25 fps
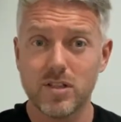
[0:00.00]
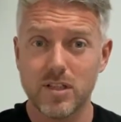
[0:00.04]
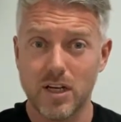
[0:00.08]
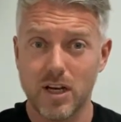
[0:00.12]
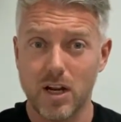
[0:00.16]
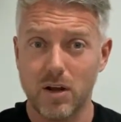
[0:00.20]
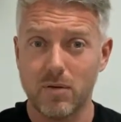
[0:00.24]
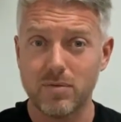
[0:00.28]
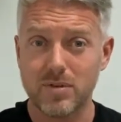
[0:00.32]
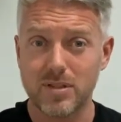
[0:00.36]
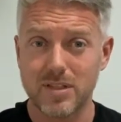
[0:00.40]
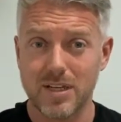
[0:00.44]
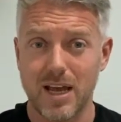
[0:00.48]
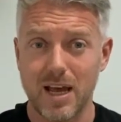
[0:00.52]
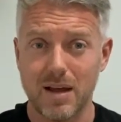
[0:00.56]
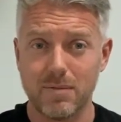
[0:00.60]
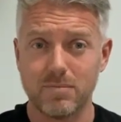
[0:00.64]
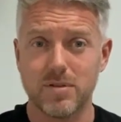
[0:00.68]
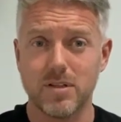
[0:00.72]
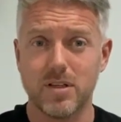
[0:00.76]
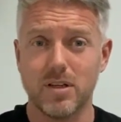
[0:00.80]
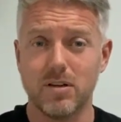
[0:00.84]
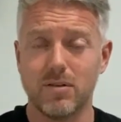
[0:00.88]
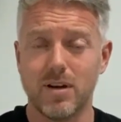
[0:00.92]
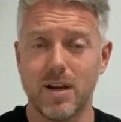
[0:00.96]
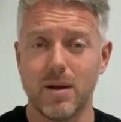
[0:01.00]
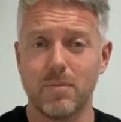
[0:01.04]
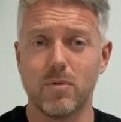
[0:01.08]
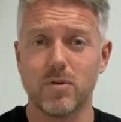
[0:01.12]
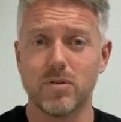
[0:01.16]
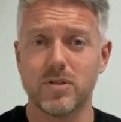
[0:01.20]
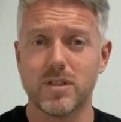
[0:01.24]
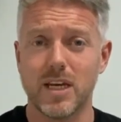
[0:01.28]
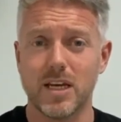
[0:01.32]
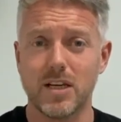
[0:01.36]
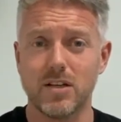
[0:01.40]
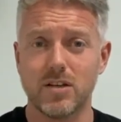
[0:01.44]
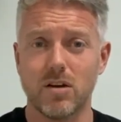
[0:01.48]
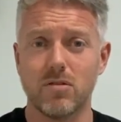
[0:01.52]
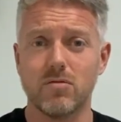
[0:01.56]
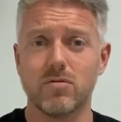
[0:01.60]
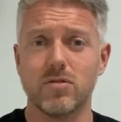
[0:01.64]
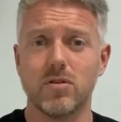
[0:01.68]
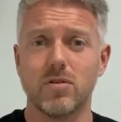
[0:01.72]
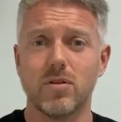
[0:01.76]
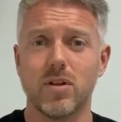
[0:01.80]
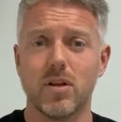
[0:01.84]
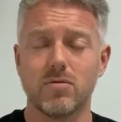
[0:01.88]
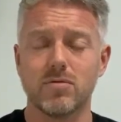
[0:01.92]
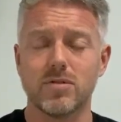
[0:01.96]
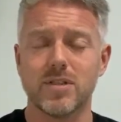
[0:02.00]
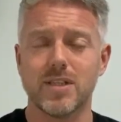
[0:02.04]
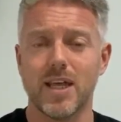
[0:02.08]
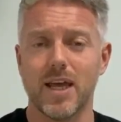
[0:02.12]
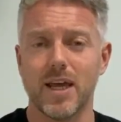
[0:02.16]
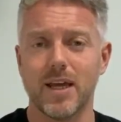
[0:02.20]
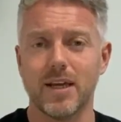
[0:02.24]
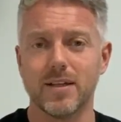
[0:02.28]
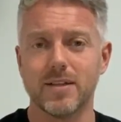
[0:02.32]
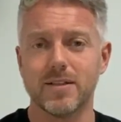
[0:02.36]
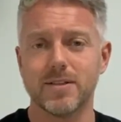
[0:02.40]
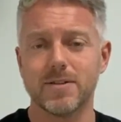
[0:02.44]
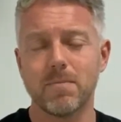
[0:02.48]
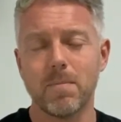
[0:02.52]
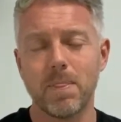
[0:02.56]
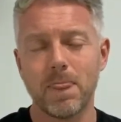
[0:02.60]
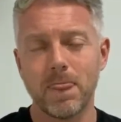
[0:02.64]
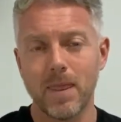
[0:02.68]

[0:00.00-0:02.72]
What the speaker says: You know, it's absolutely, I'm not saying don't do those things.